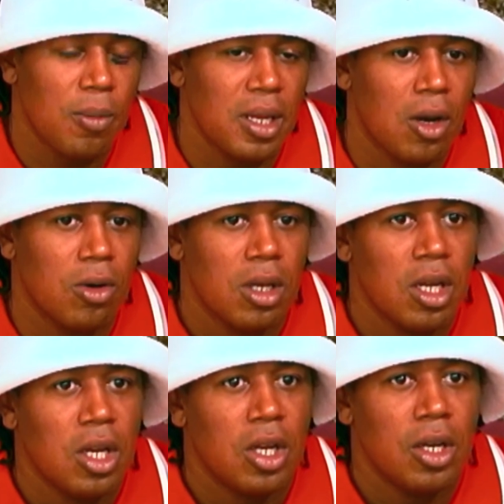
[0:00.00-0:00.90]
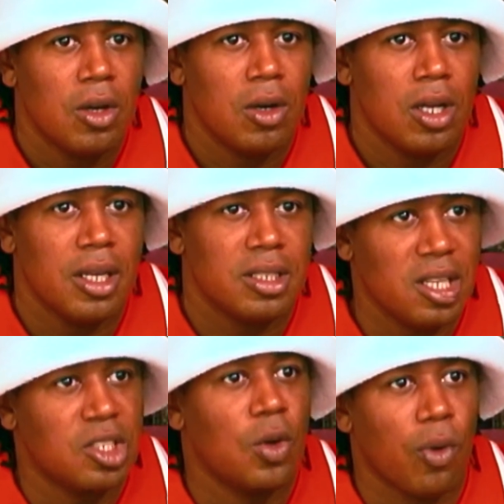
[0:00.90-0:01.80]
yo, it's
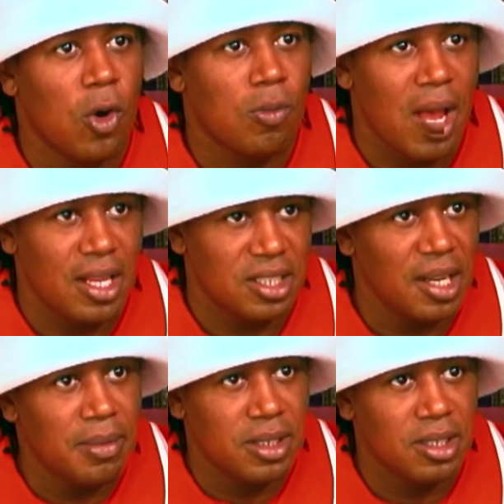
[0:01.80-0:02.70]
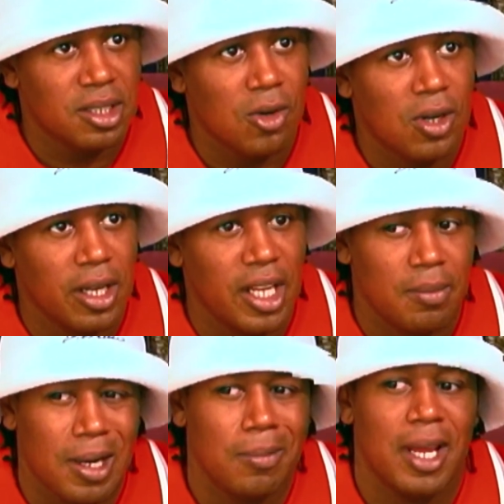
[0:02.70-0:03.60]
such a role model. His image is so clean,
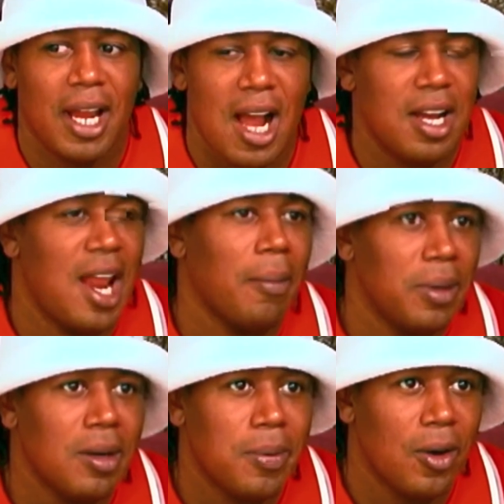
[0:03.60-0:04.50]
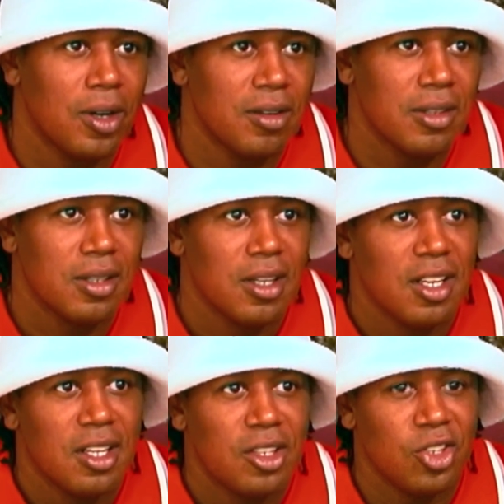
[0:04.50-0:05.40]
but I'm like, how could I be a part of it?
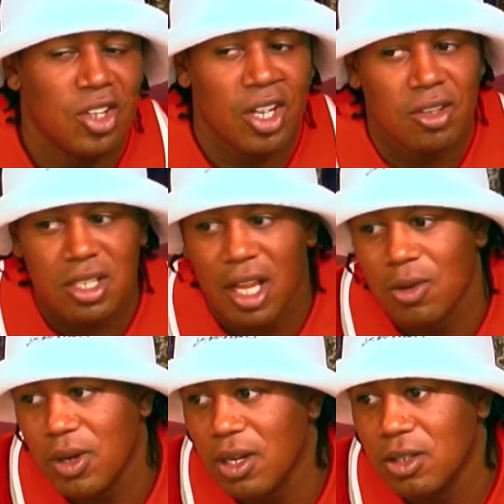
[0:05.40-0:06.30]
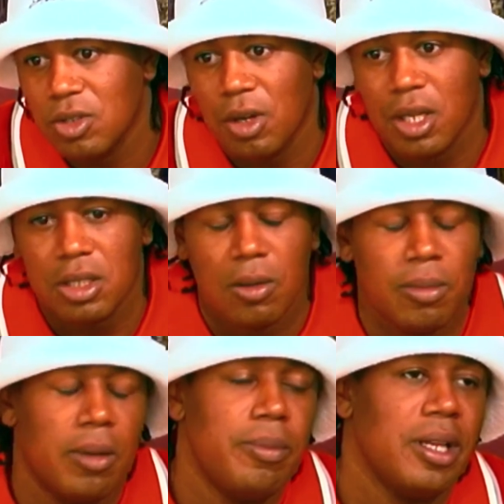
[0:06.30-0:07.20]
You know, it was like, well, you know, this is gonna
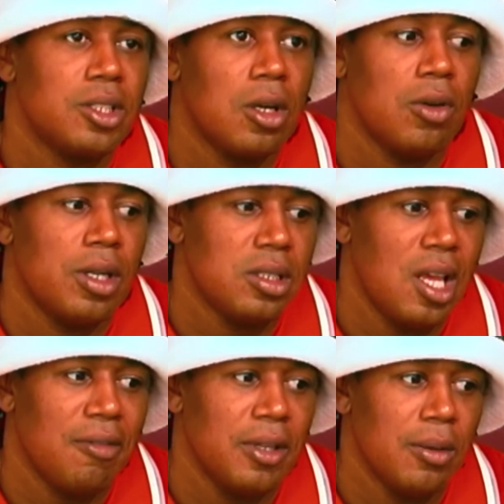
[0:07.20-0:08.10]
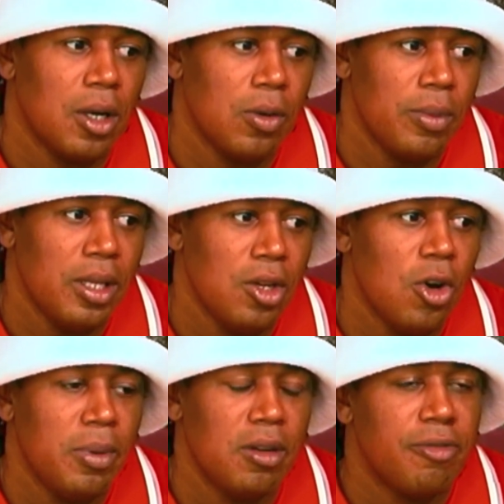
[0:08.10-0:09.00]
be a big show, and it's definitely gonna be you're
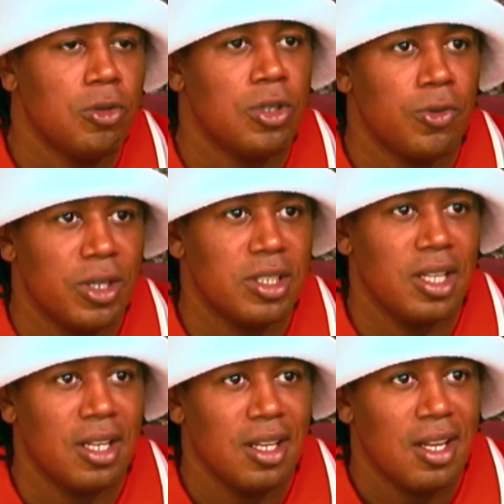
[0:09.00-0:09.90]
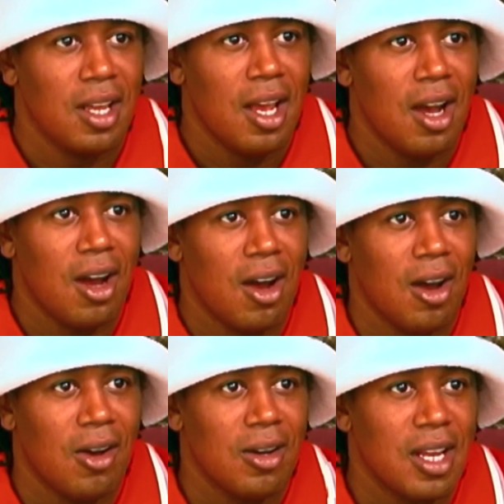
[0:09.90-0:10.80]
gonna be the futuristic
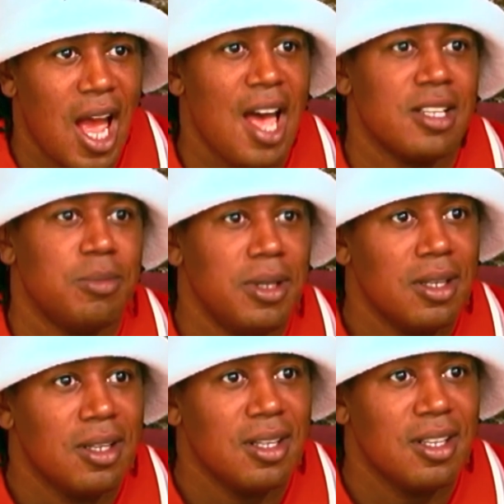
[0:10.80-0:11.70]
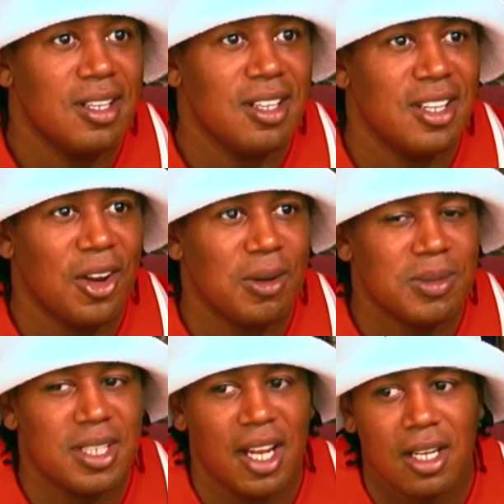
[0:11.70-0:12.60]
uh, Cosby. You know what I'm
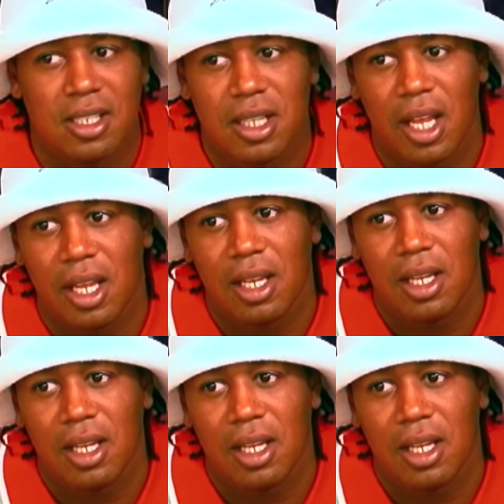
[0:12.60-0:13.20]
saying? It's like,